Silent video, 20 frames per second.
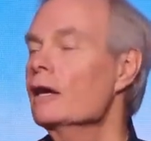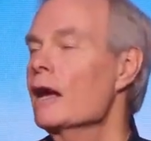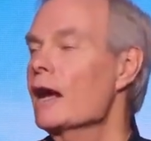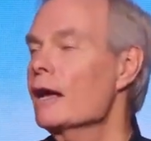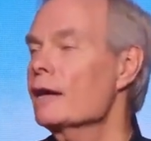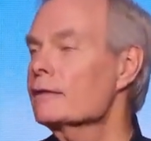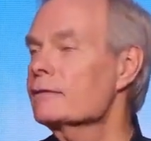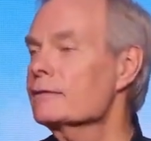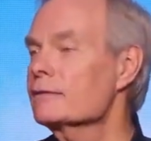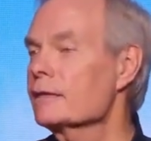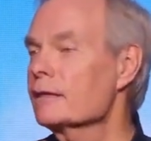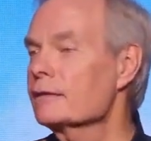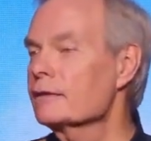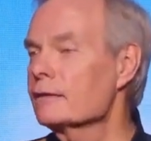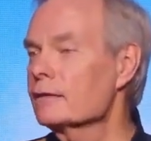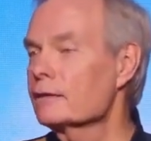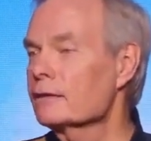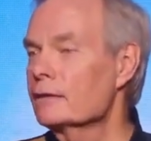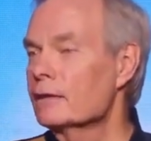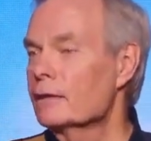I
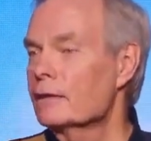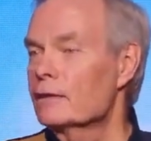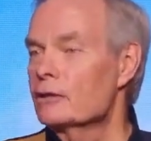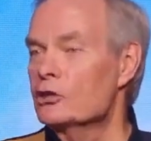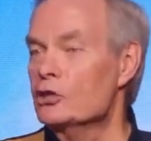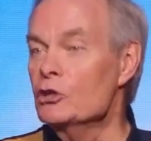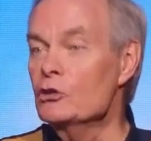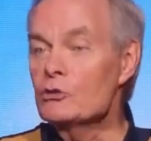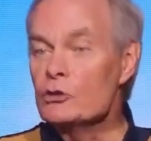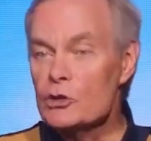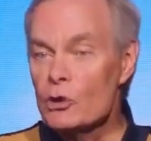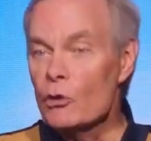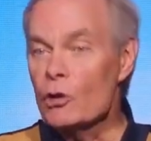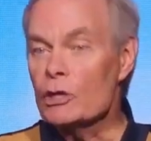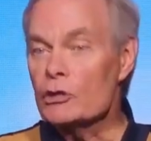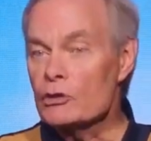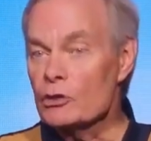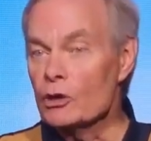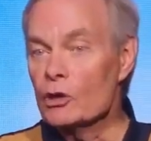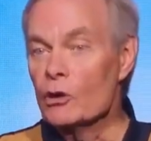said, The U
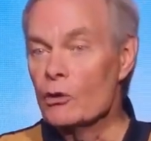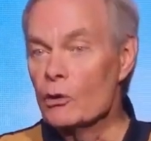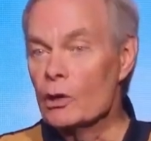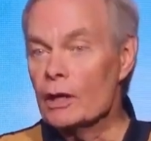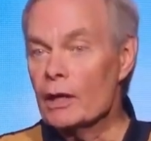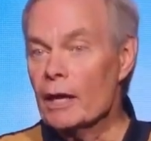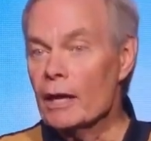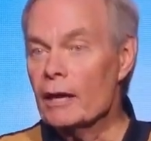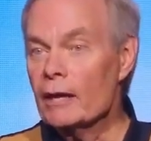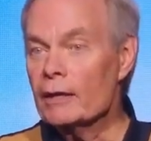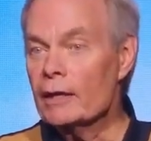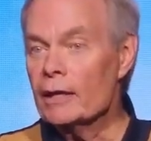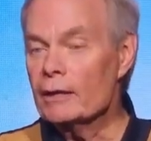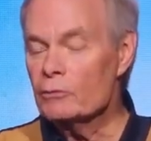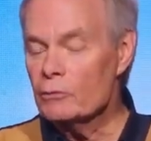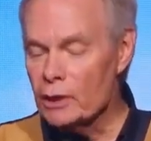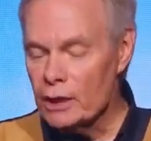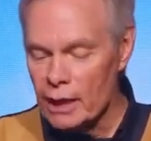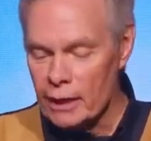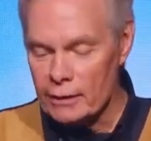joints are going out
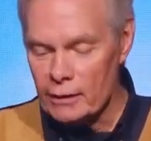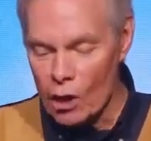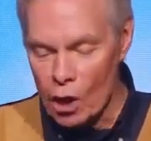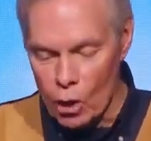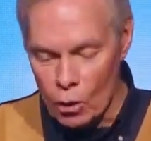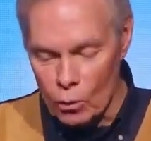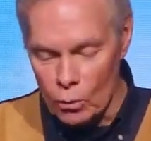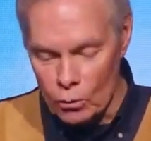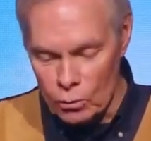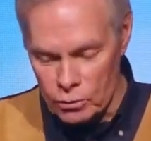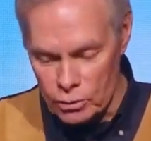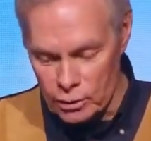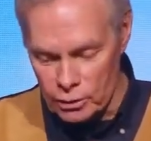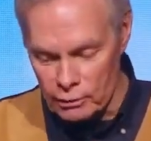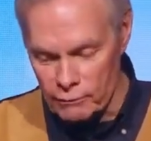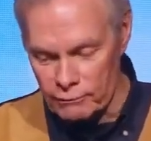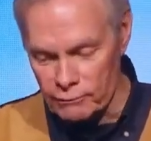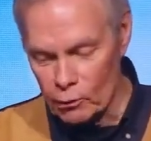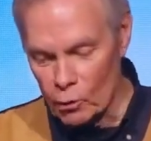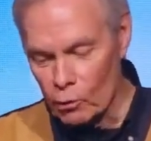and we had holes
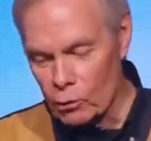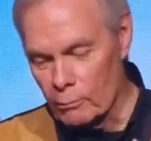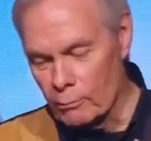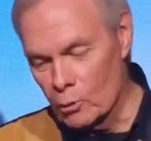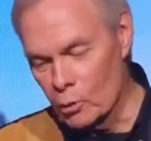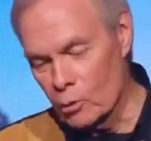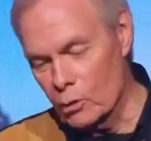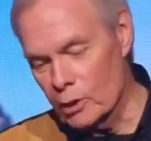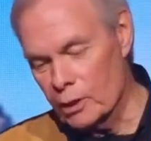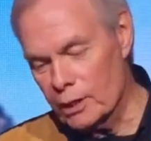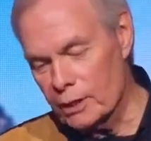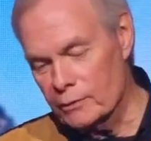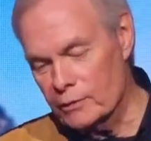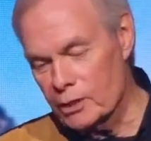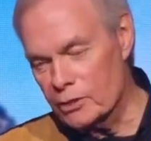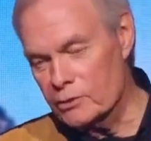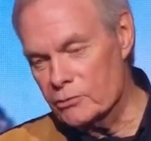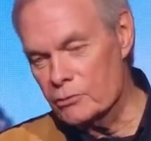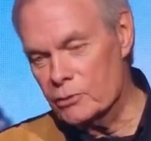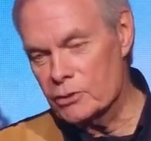in the floorboard. And
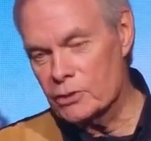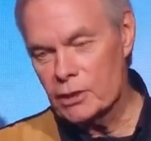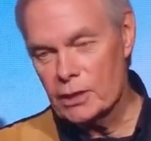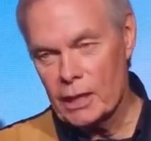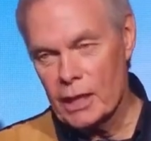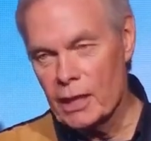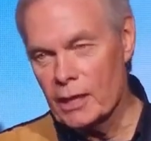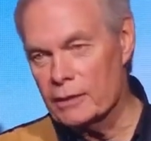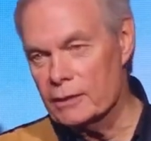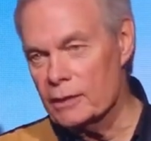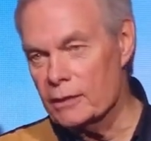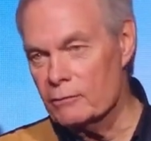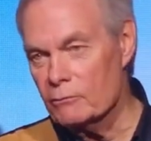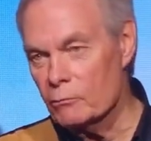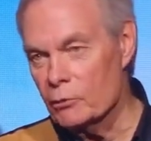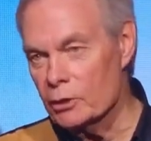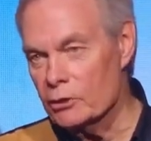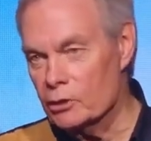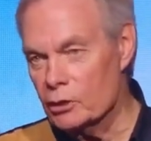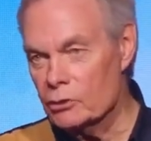this was the kind
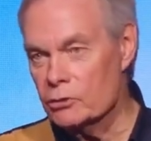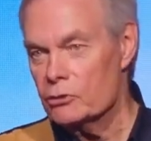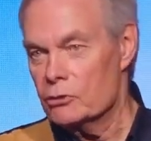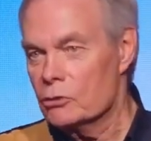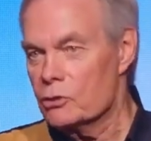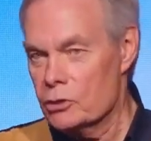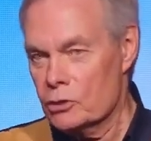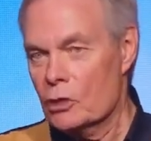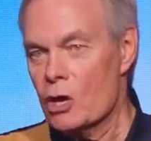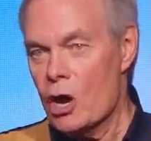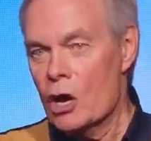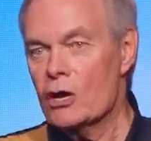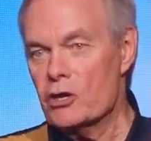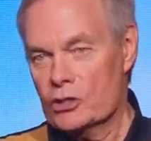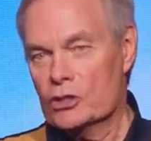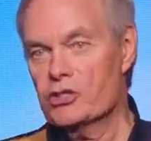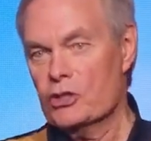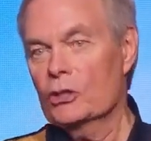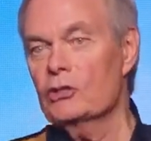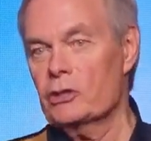that when the car
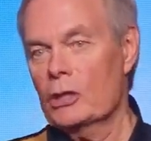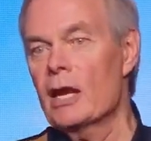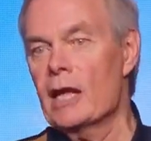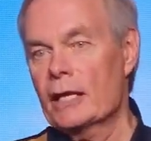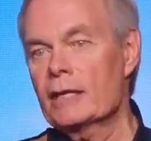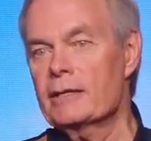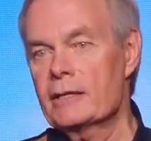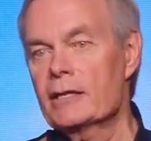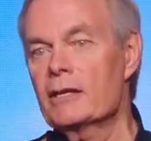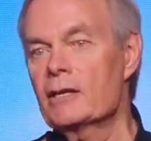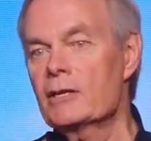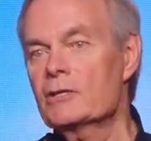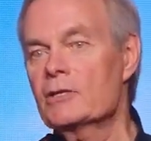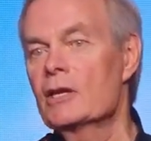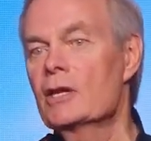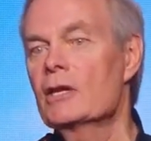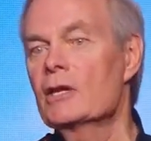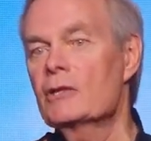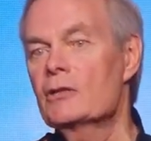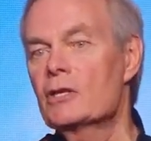shook like this,
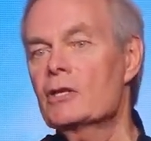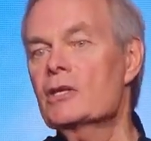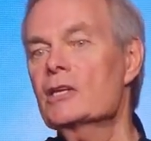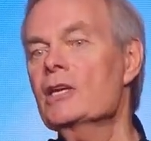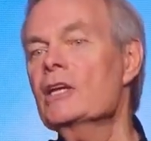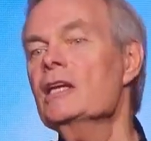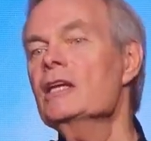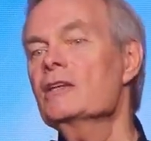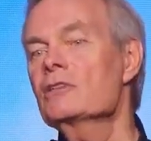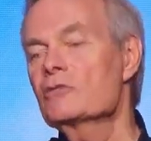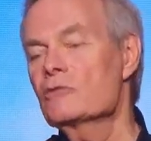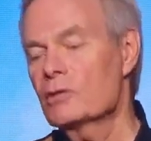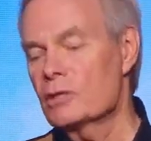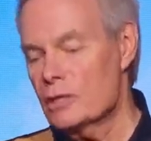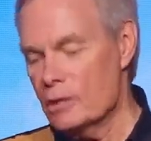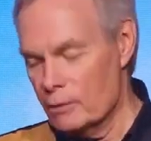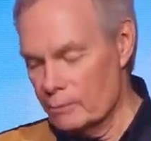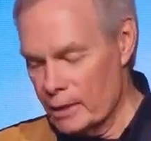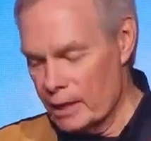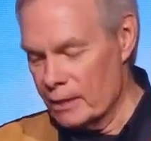the keys
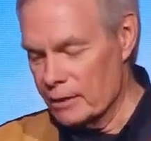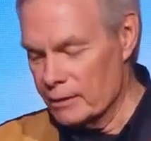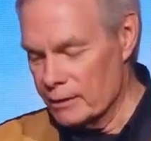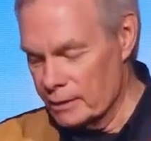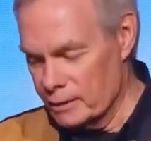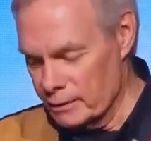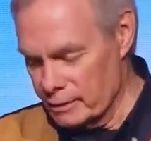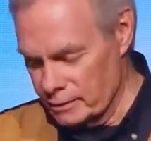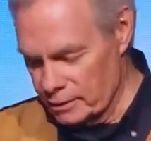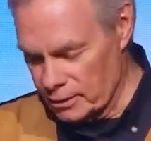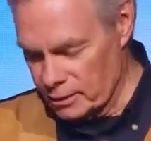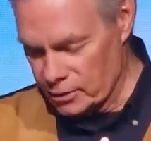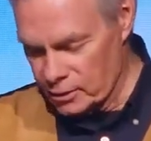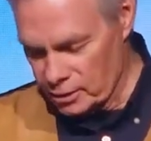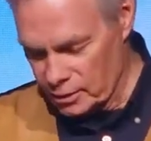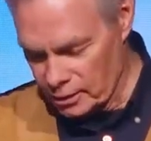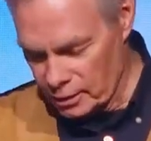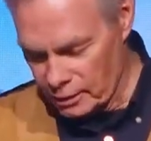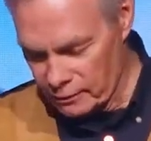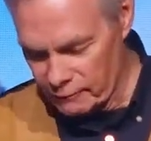would come out of the
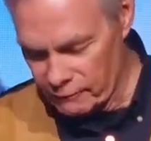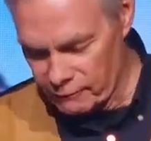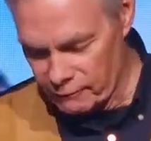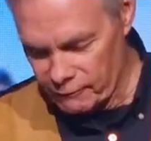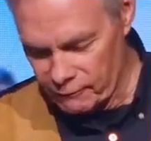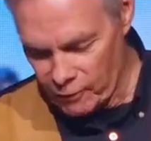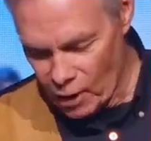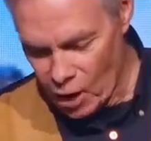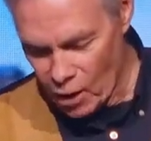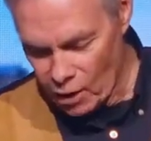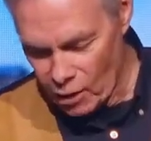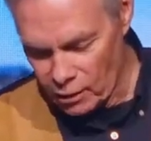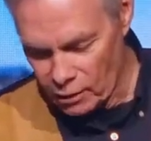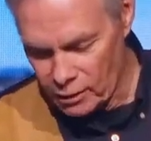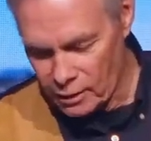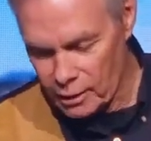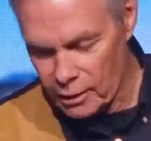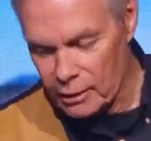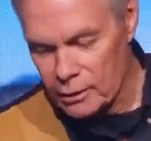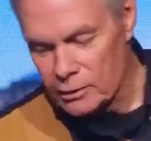ignition and fall.
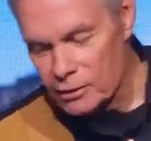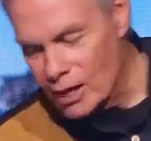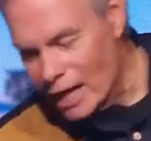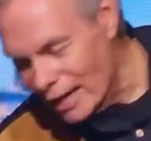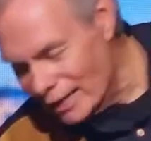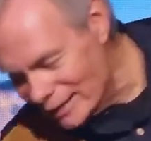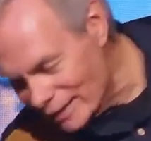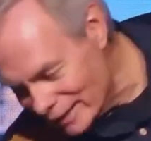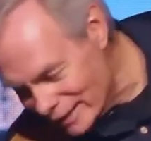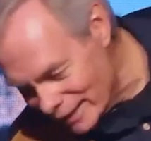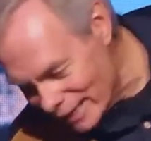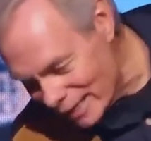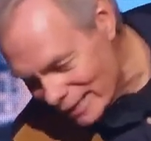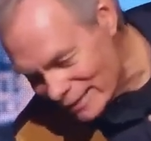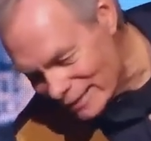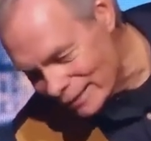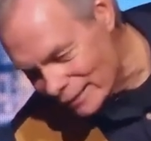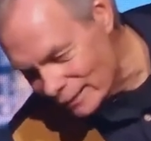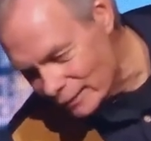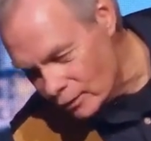You had to
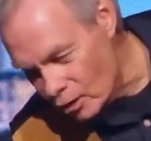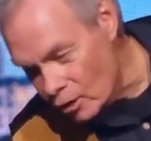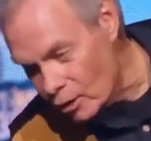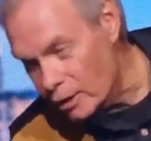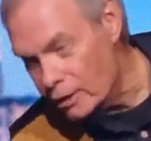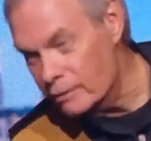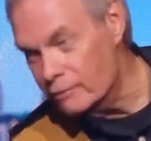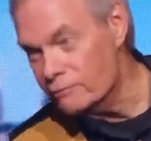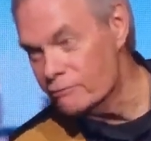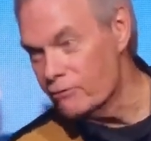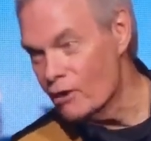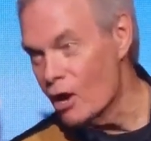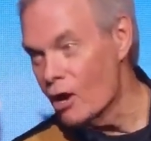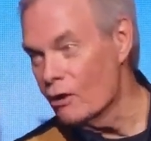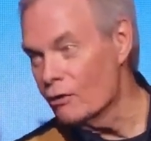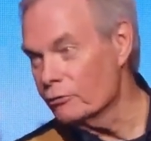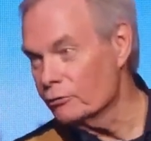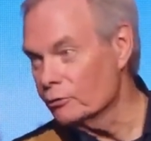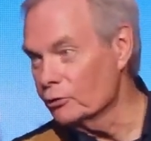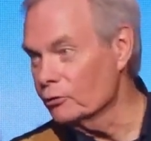catch it or it'd
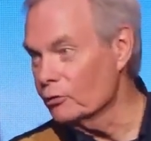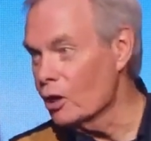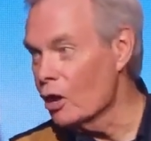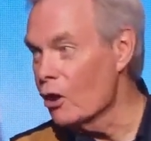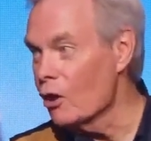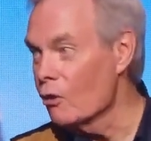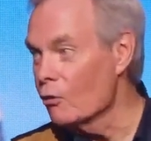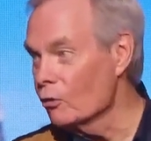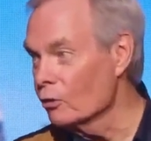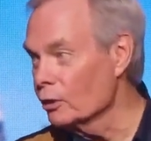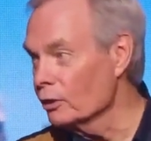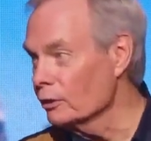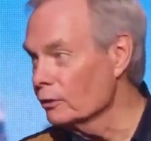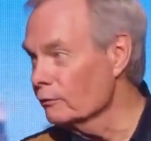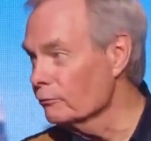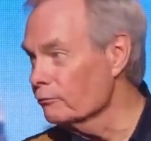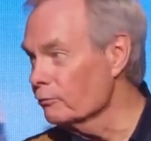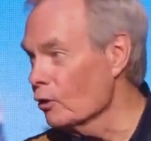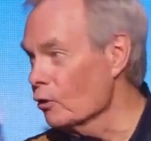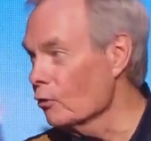fall through the hole in
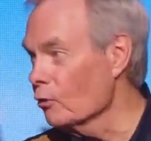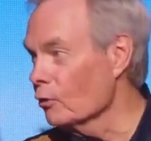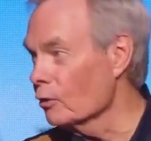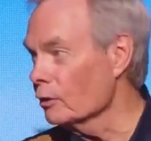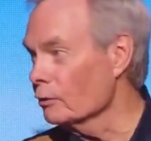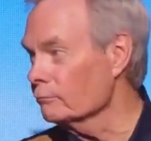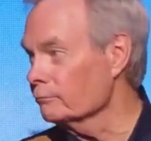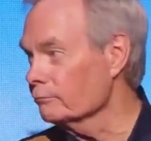the floor.